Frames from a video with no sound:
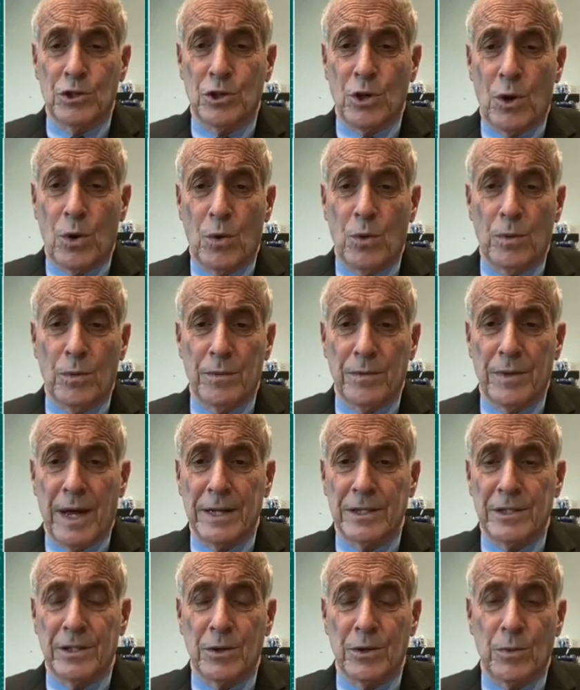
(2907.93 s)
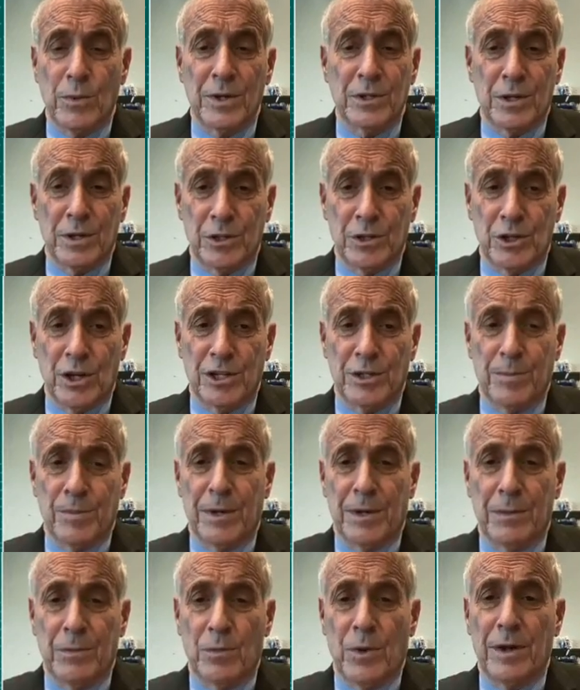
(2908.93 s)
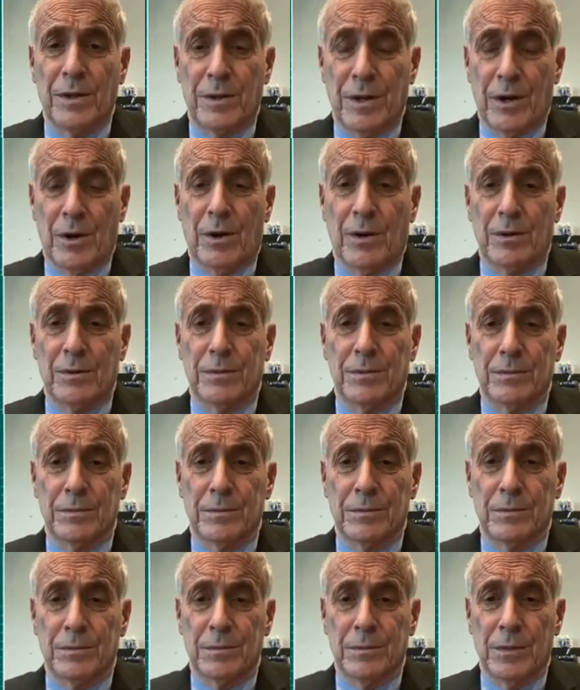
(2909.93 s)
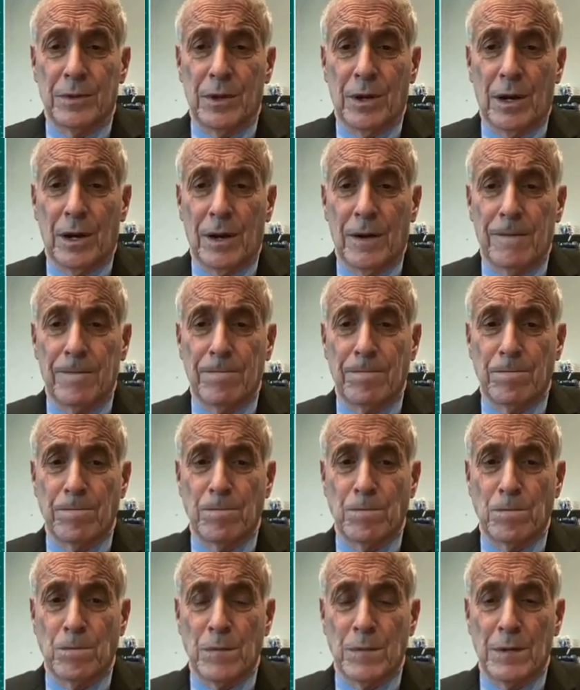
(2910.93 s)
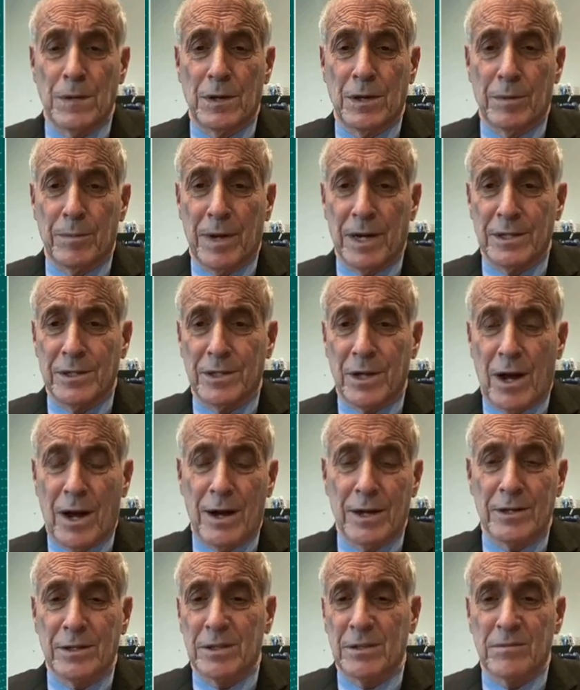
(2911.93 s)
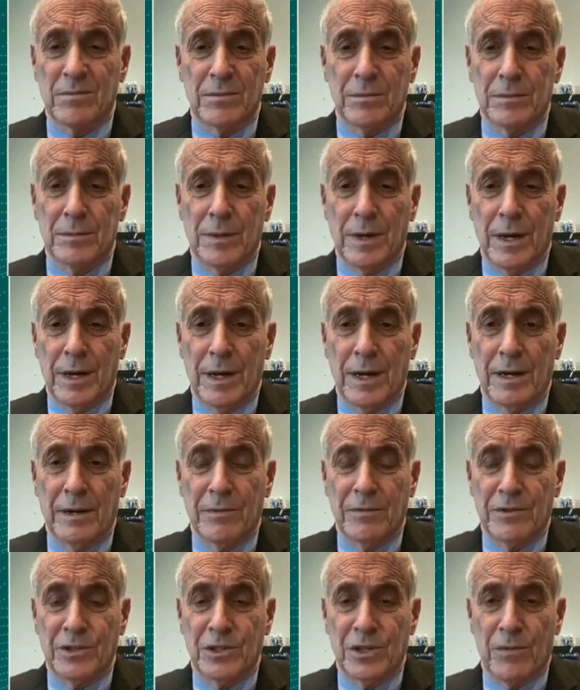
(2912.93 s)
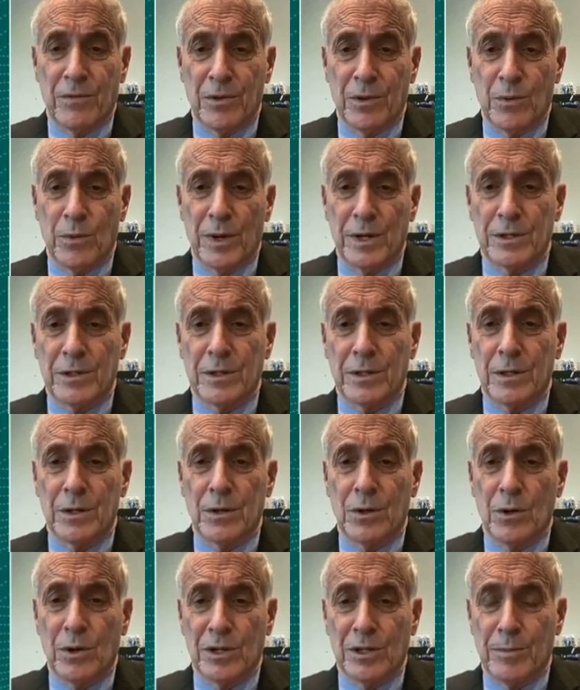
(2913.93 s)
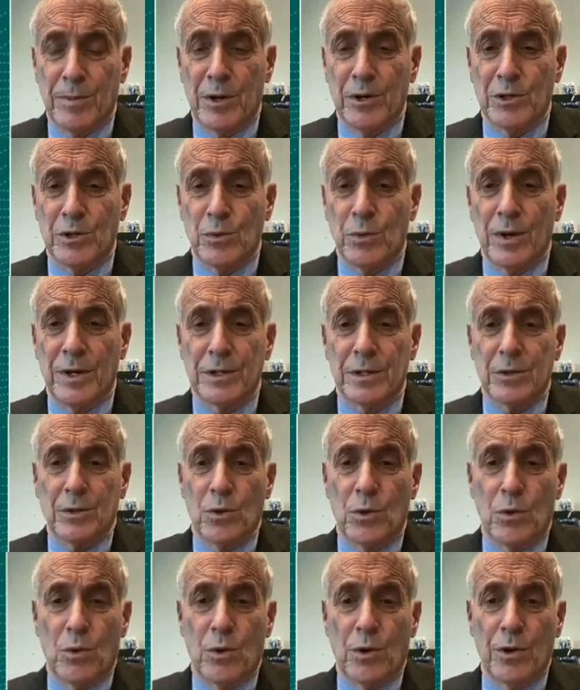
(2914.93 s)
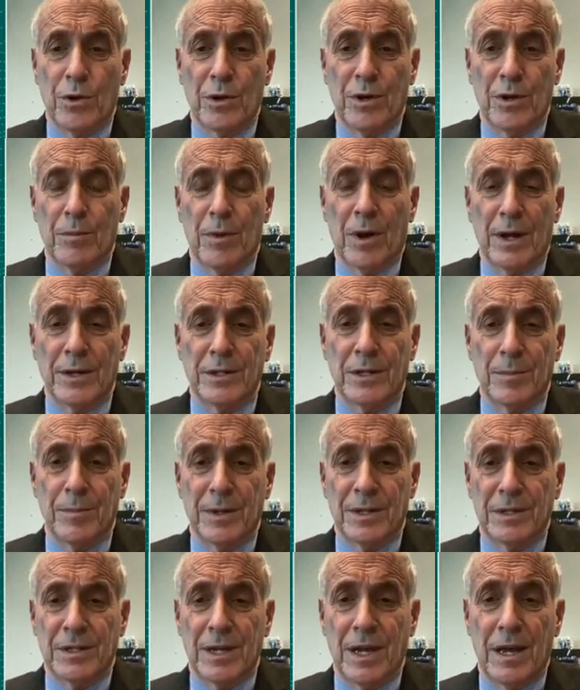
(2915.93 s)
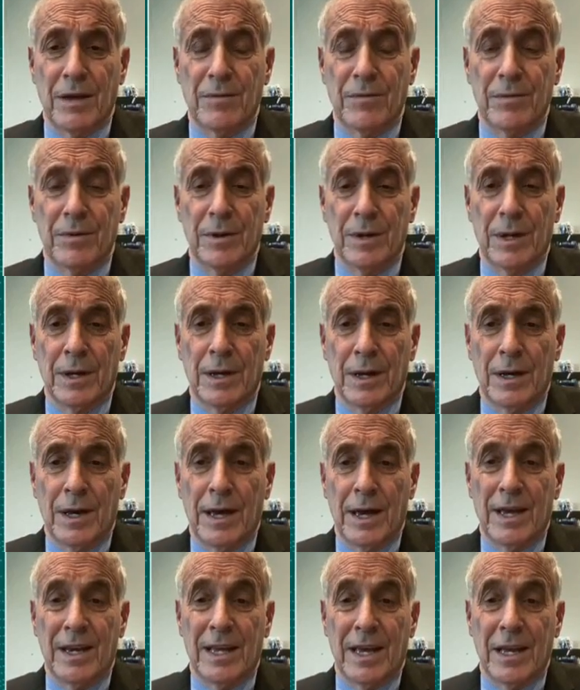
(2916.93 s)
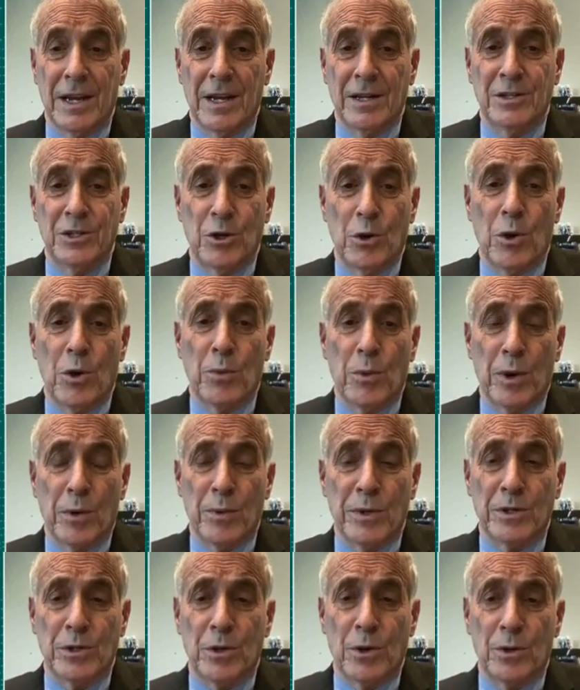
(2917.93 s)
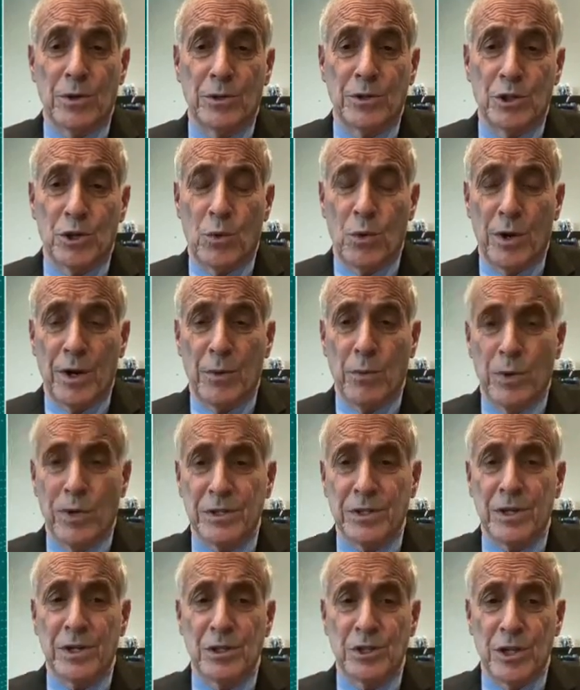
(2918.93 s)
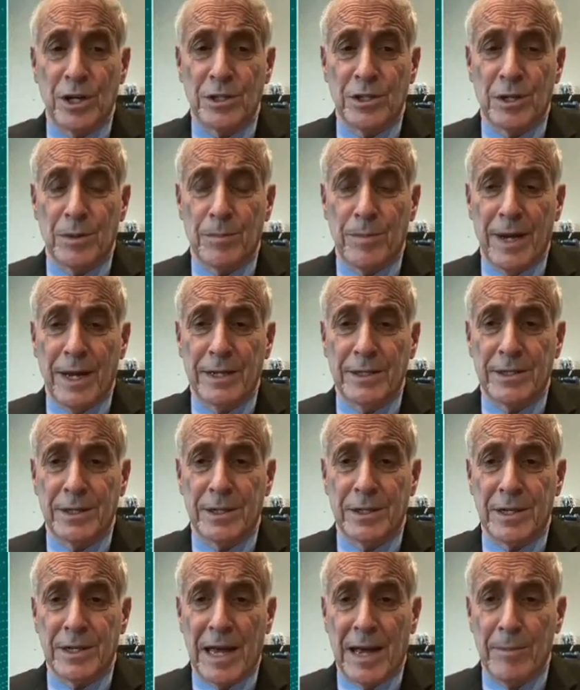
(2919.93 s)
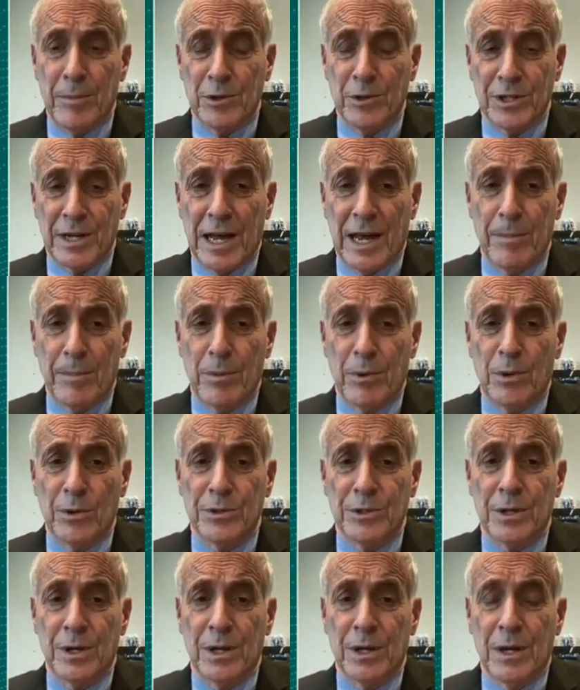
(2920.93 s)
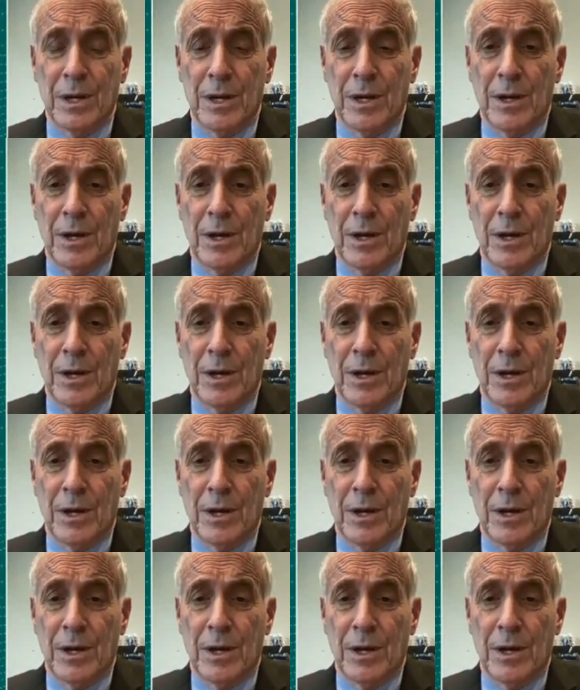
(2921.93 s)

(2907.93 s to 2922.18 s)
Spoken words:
So that's the risk adjustment right there. You can buy stocks and suffer the risk or experience the risk, or you can buy something safe and get a zero real return. So on a risk adjusted basis, apples to apples,